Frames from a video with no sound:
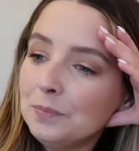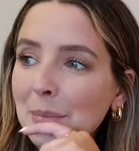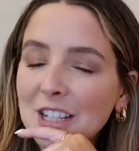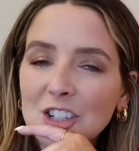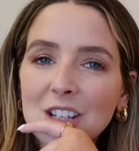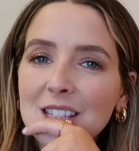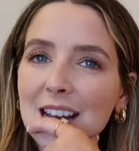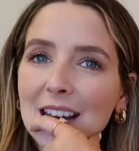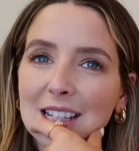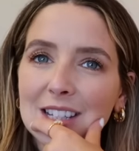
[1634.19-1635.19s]
But it just
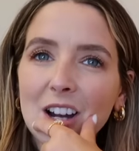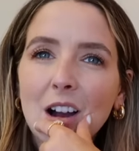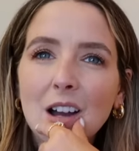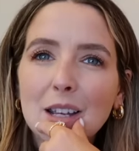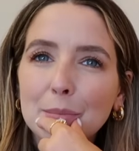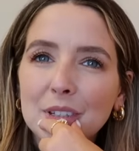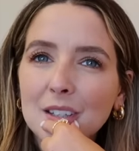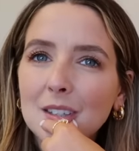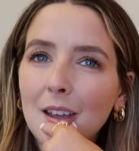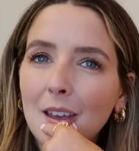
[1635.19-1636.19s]
takes time,
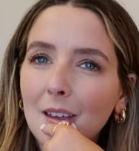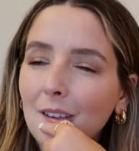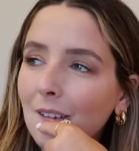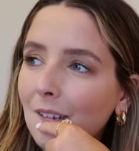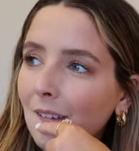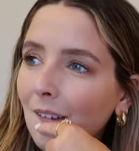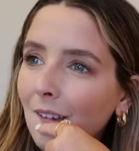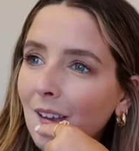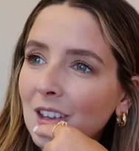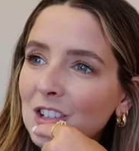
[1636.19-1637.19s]
doesn't it?
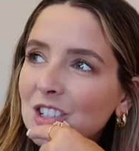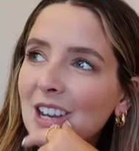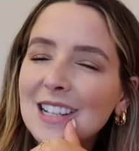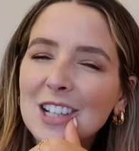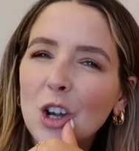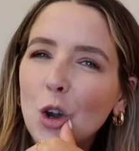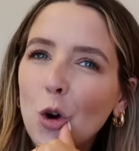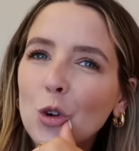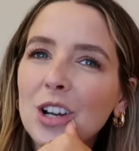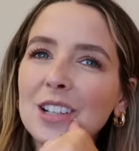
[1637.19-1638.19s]
It just takes a
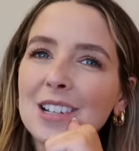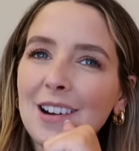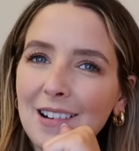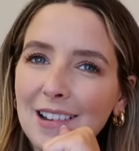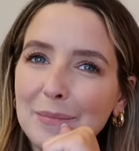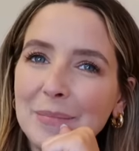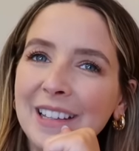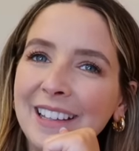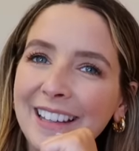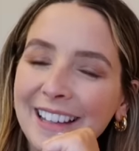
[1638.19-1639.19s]
long time.
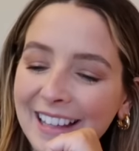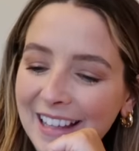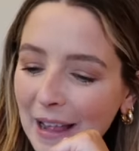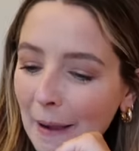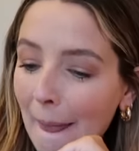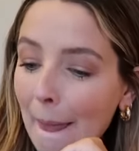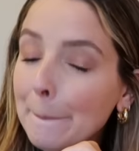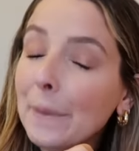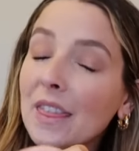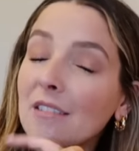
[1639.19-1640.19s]

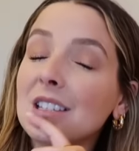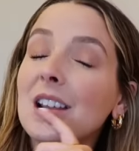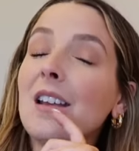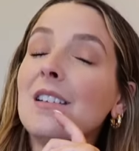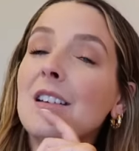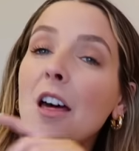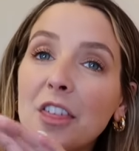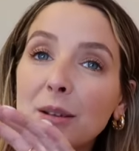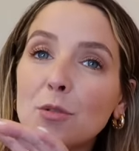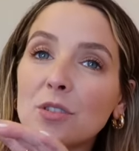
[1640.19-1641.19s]
But there is
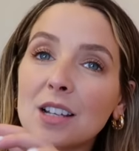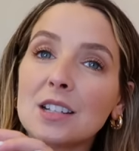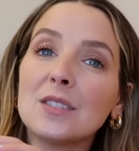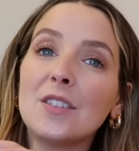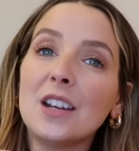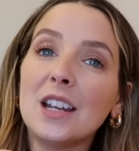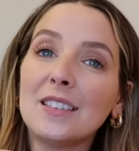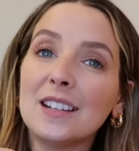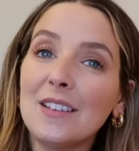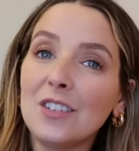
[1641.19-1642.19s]
nothing more satisfying
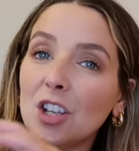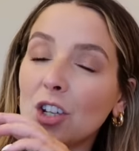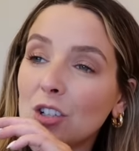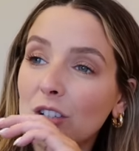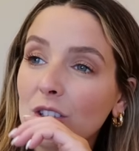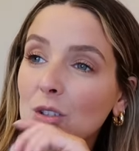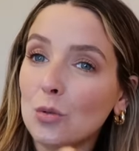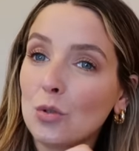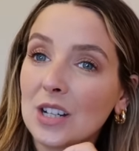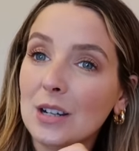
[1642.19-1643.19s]
than having a good
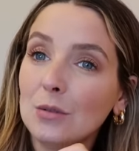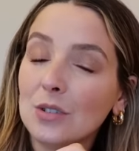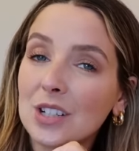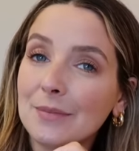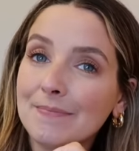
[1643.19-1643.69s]
sort out.